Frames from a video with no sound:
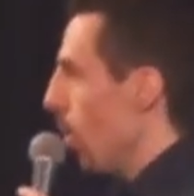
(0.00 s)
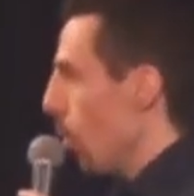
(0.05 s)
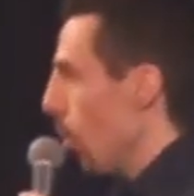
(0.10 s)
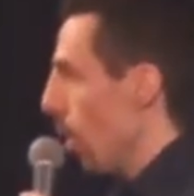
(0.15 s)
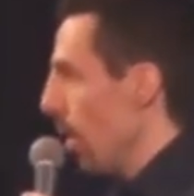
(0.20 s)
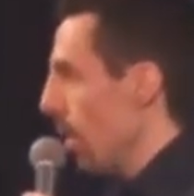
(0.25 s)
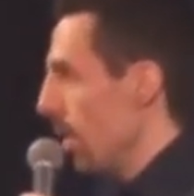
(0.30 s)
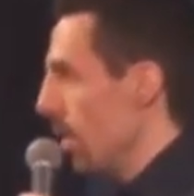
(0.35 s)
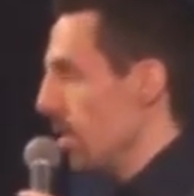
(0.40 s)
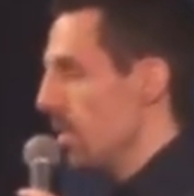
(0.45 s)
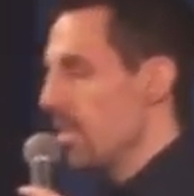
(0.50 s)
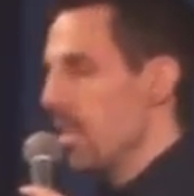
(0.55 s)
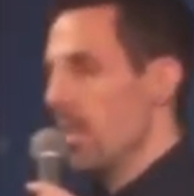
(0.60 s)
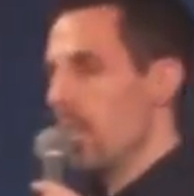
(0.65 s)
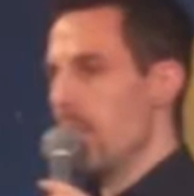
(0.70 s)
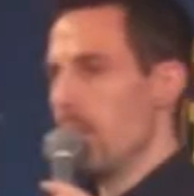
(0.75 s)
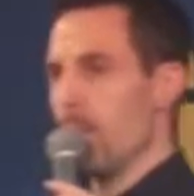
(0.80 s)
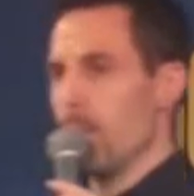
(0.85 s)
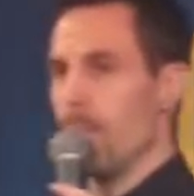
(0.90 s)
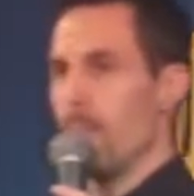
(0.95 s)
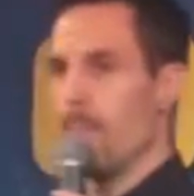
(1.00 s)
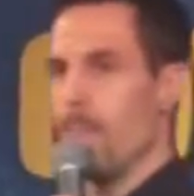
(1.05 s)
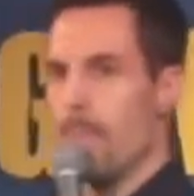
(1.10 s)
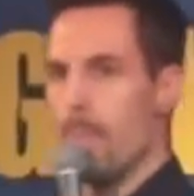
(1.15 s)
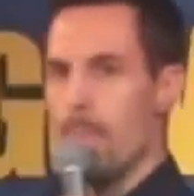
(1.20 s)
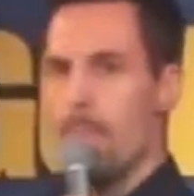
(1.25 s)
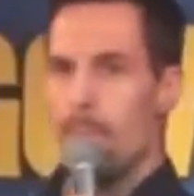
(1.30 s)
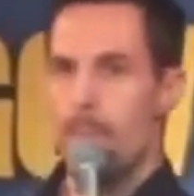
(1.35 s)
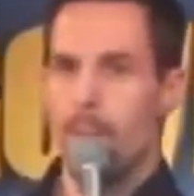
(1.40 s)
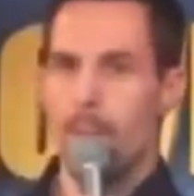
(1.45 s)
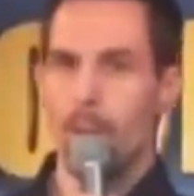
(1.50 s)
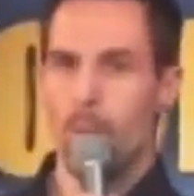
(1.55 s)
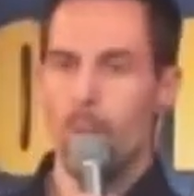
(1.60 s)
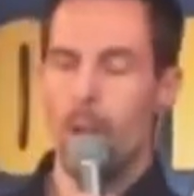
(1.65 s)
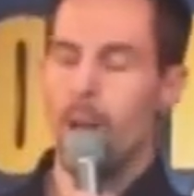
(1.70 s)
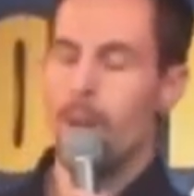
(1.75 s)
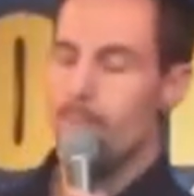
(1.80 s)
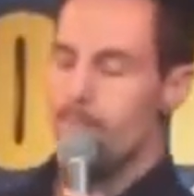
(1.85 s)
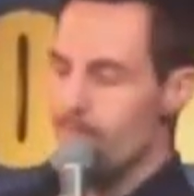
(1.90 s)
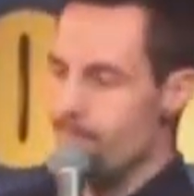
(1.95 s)
"Why did he send you?"
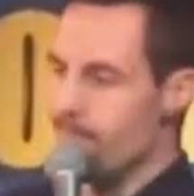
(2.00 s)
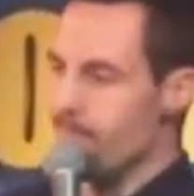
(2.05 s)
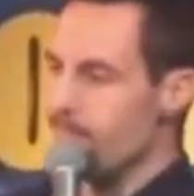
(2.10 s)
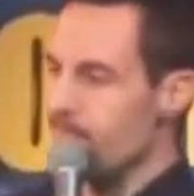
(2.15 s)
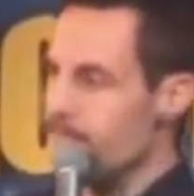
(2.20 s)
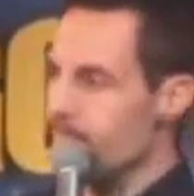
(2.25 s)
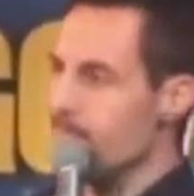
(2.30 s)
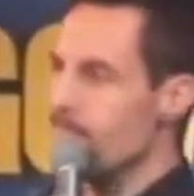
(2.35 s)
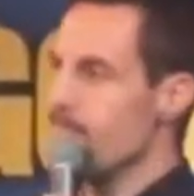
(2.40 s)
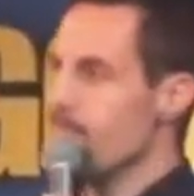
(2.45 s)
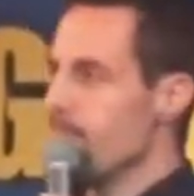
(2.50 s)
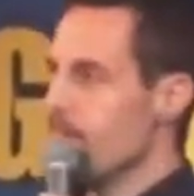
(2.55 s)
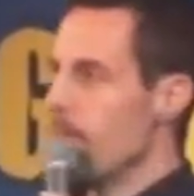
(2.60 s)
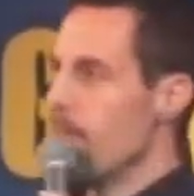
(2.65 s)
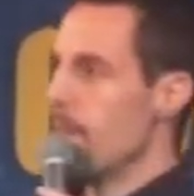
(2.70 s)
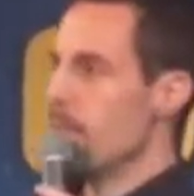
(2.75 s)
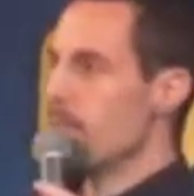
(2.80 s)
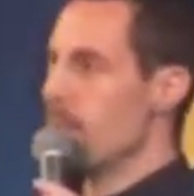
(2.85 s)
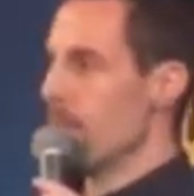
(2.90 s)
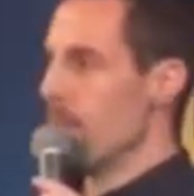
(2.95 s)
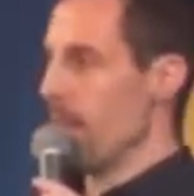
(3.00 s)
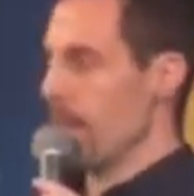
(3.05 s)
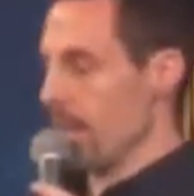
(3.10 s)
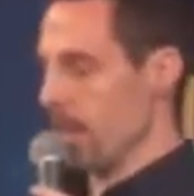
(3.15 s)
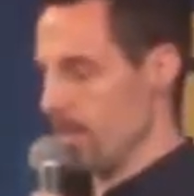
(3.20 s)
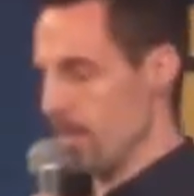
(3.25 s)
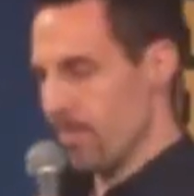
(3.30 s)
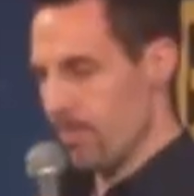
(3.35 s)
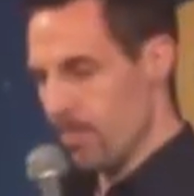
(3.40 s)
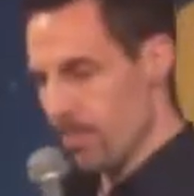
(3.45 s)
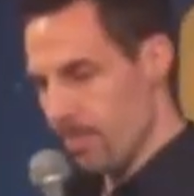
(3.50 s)
"Well, here's the thing.